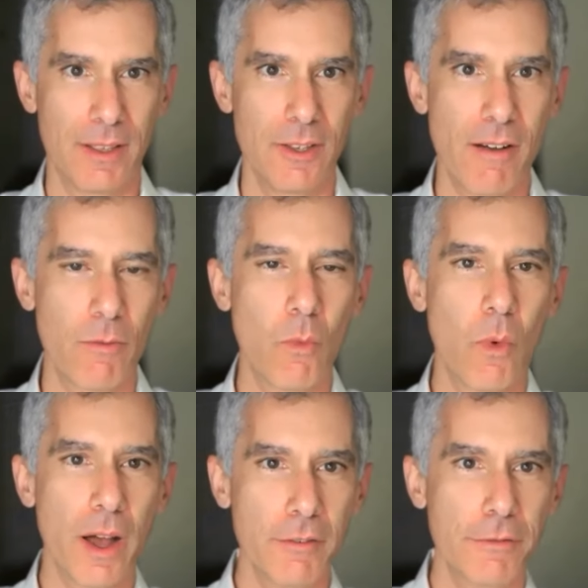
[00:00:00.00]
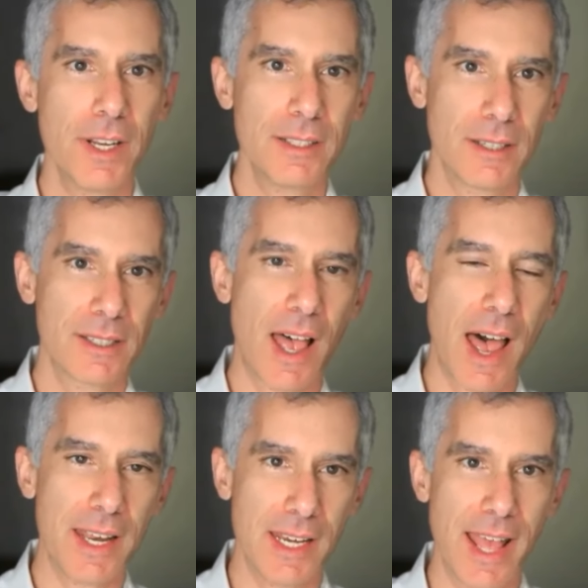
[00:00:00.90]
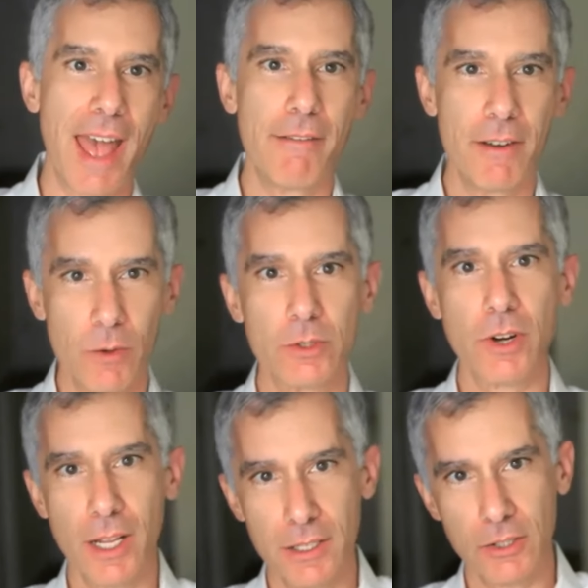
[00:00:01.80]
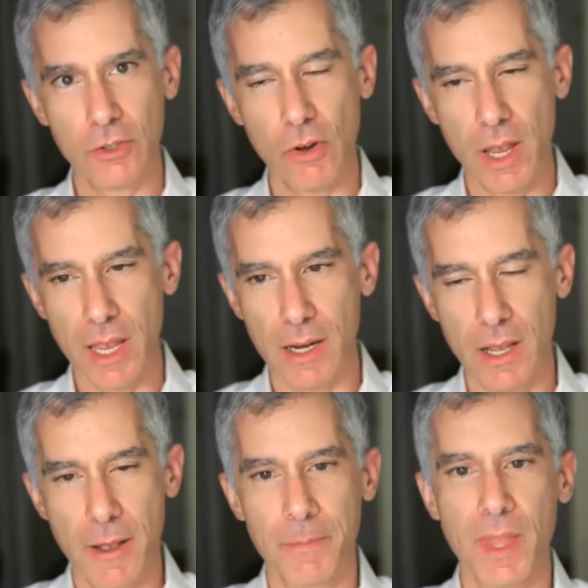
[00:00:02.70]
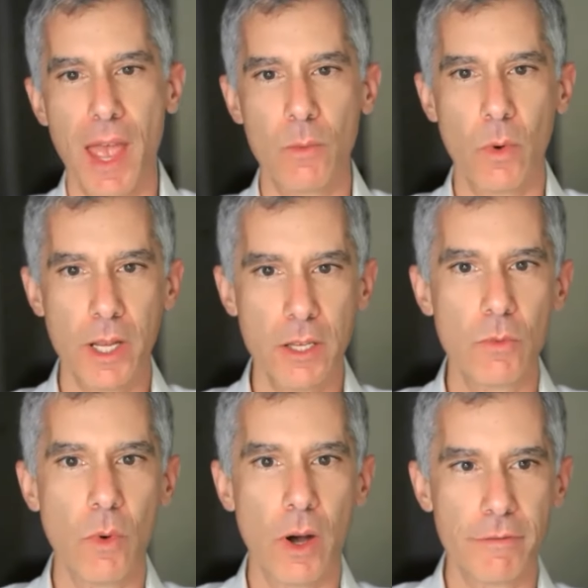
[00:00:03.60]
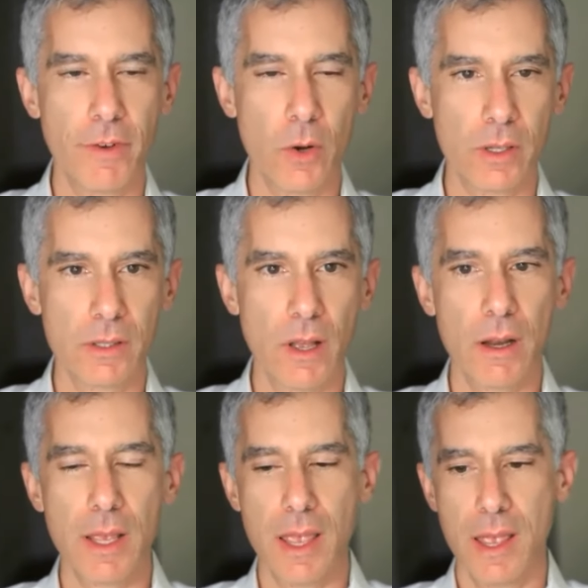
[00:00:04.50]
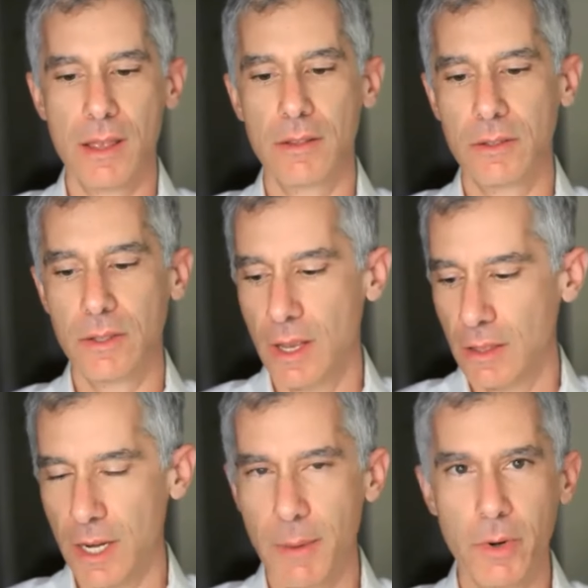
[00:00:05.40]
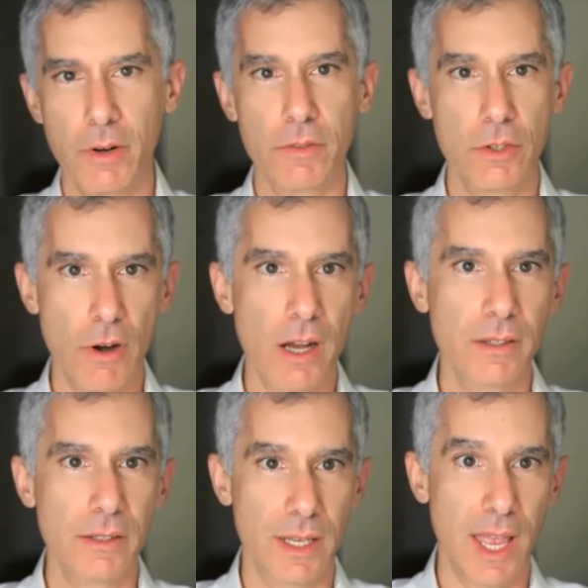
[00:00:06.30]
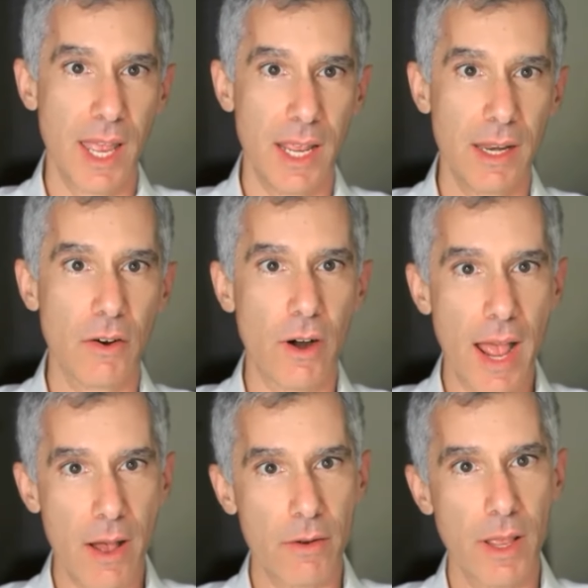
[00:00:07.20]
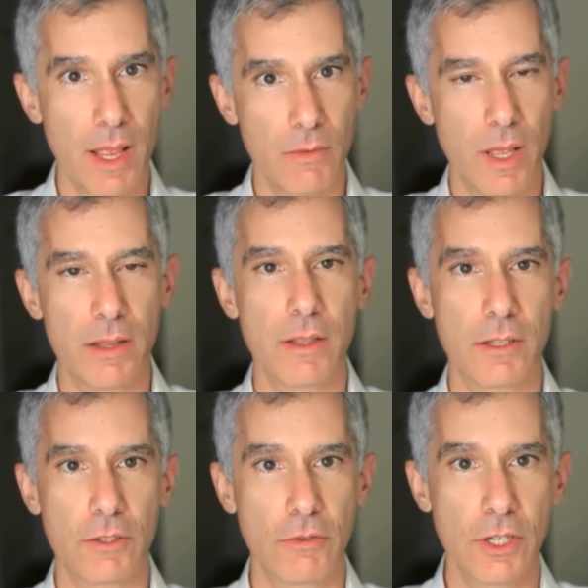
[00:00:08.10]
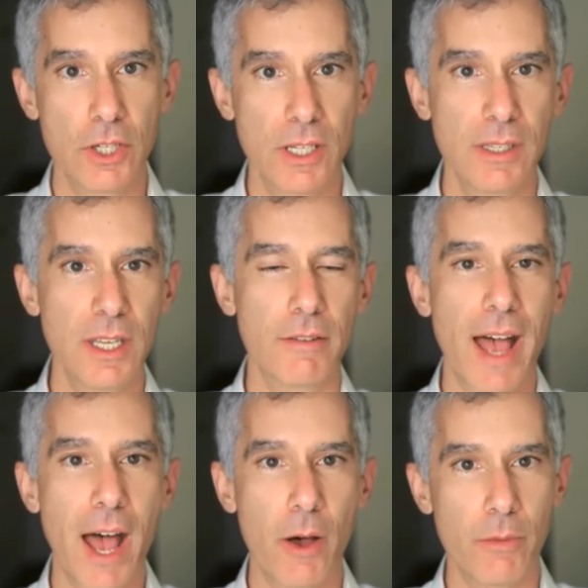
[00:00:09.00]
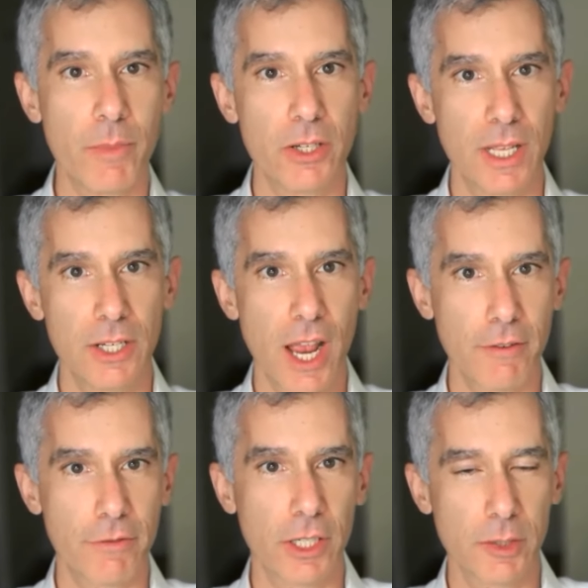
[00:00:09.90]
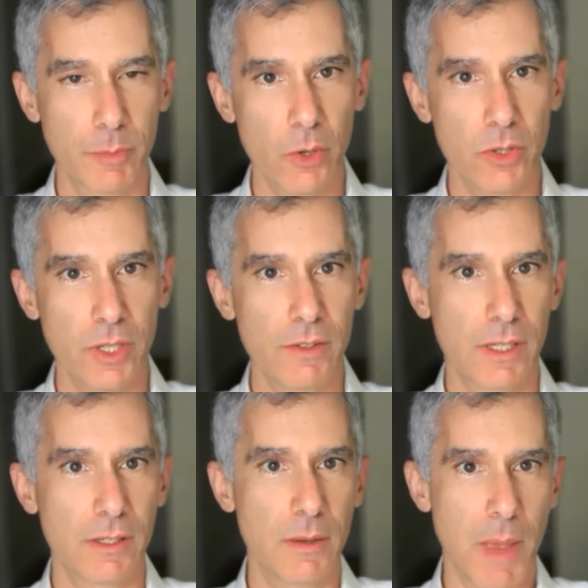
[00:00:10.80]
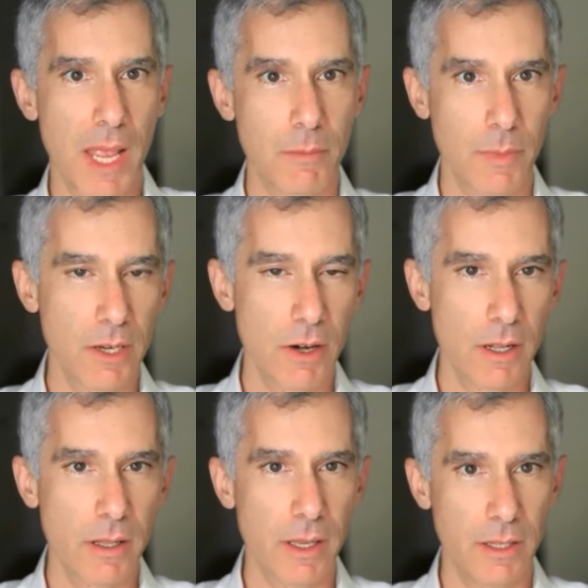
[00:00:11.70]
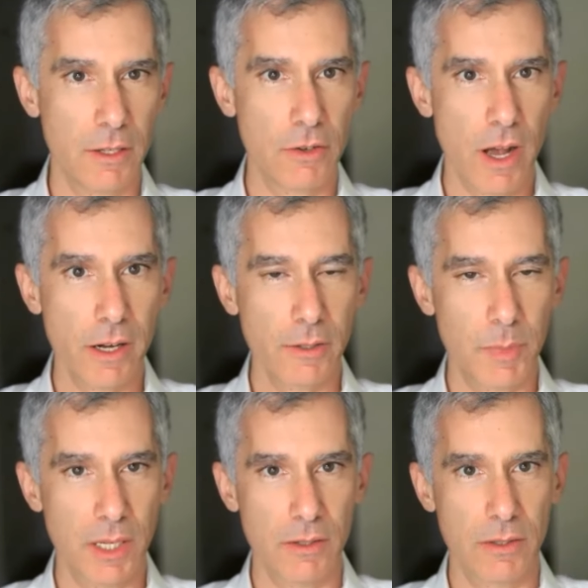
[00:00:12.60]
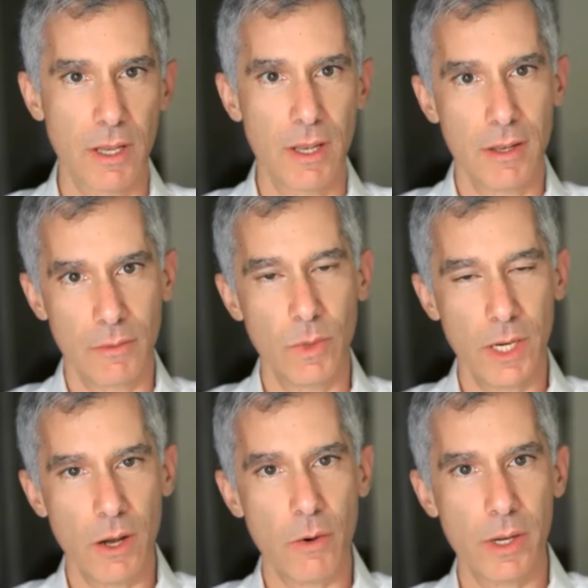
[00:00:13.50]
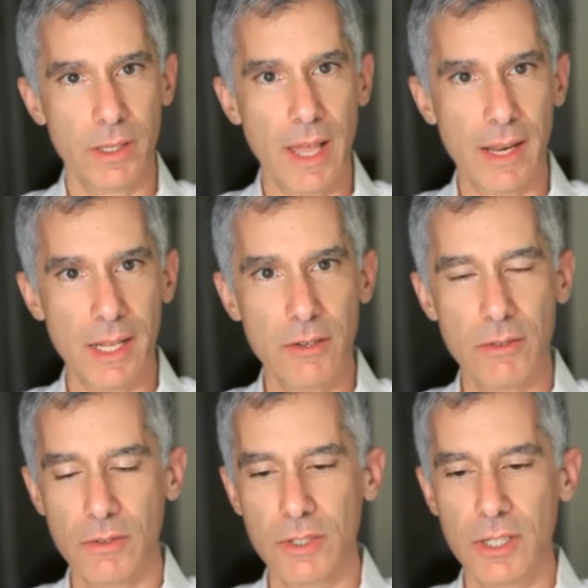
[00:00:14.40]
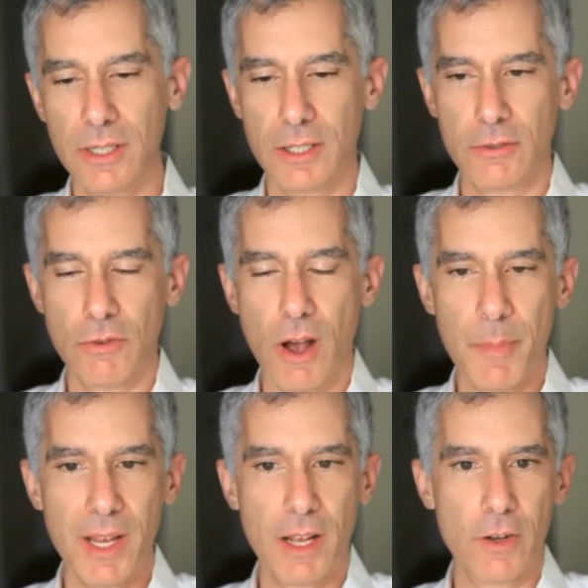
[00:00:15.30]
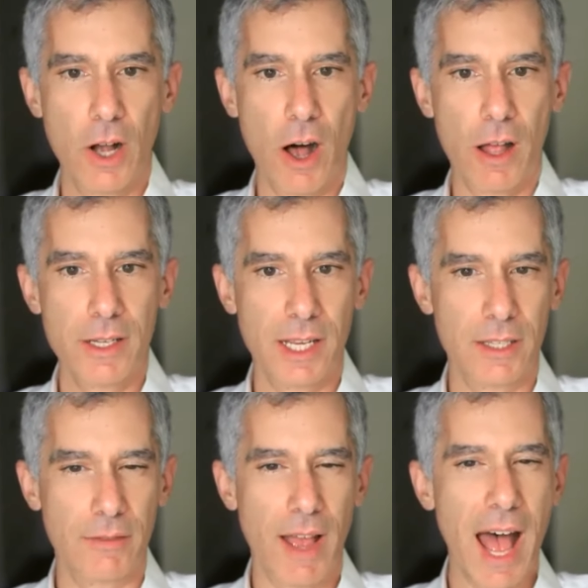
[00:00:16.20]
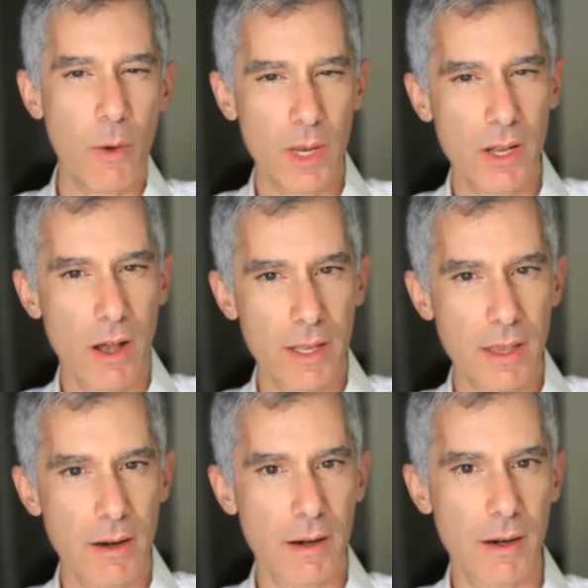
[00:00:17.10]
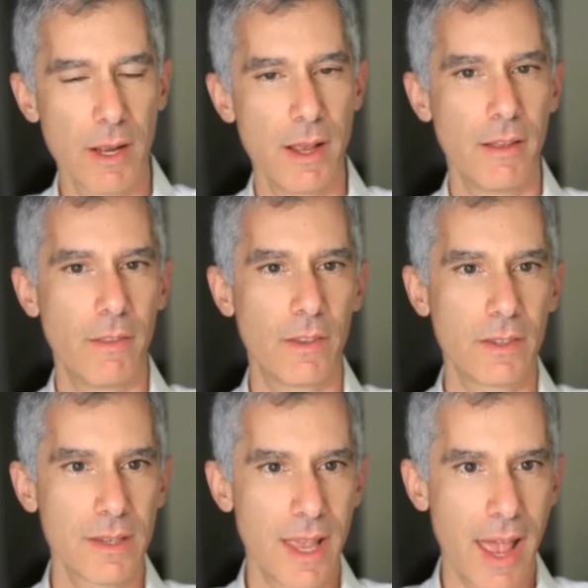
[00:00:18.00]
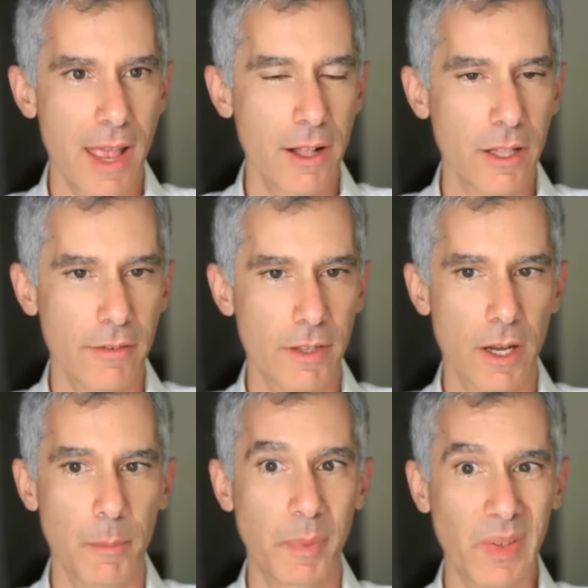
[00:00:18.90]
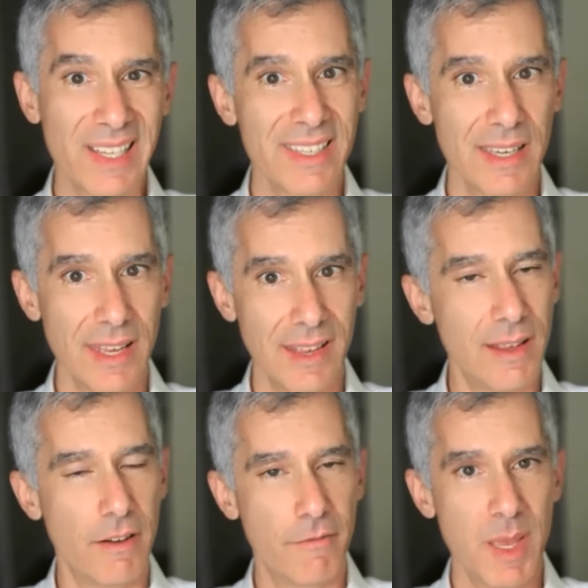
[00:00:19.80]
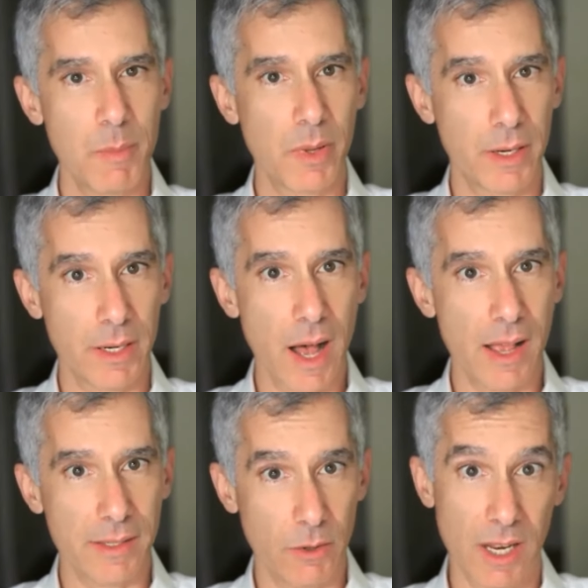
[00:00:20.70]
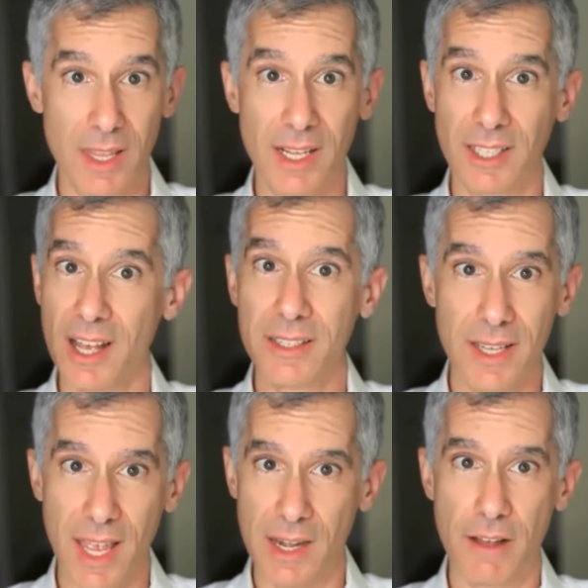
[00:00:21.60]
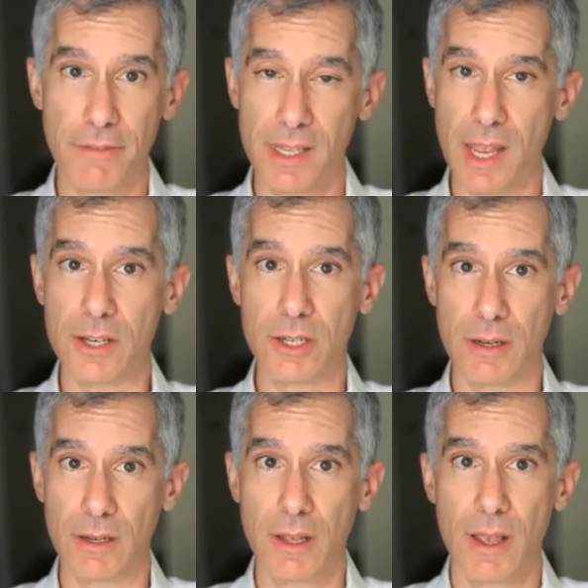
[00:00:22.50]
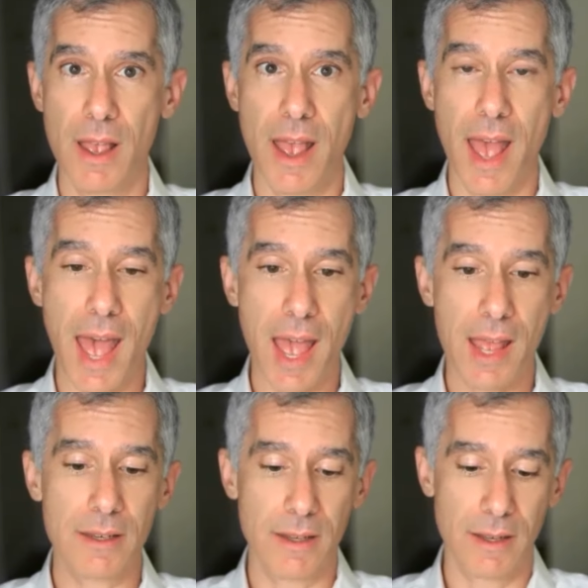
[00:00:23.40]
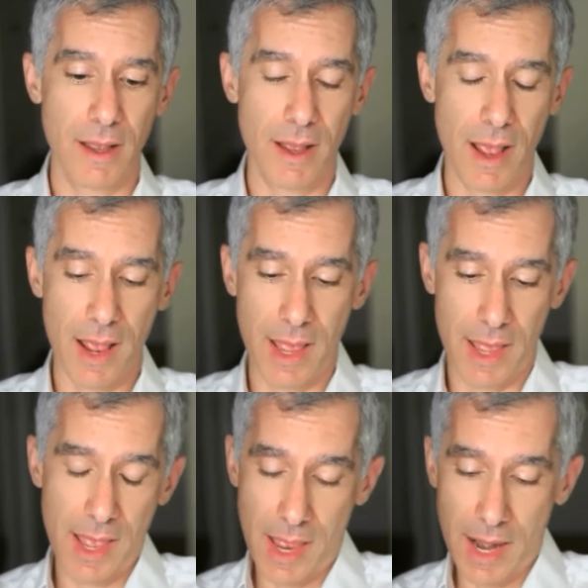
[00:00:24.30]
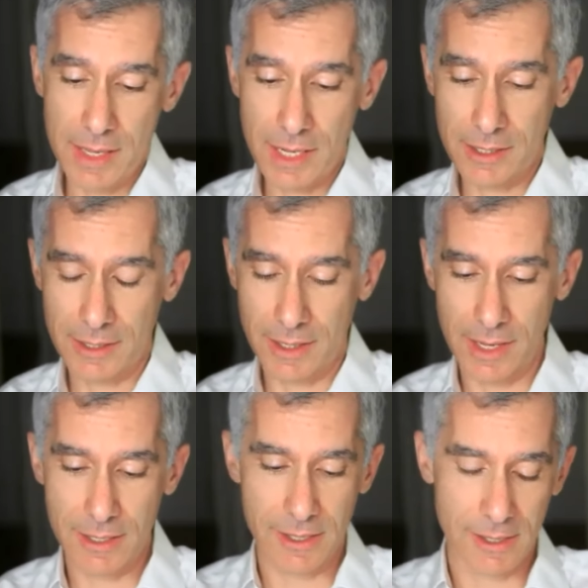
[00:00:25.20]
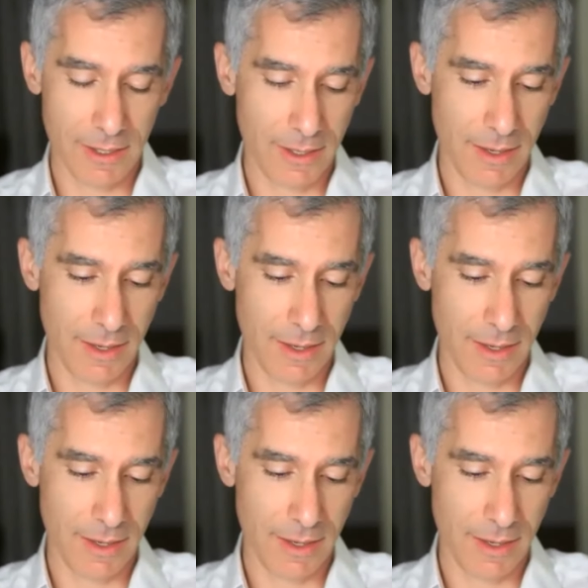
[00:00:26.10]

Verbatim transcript: You have one free society and everyone's trying to destroy it. And what you want to focus on is the number of trucks that get in or out and, and the stringency of how much they check for explosives and cement material in the trucks because we know what that led to. Just the dropping of context of how we got here, the scale of the complicity of people in Gaza, which I think doesn't get enough attention, and and I think it's it's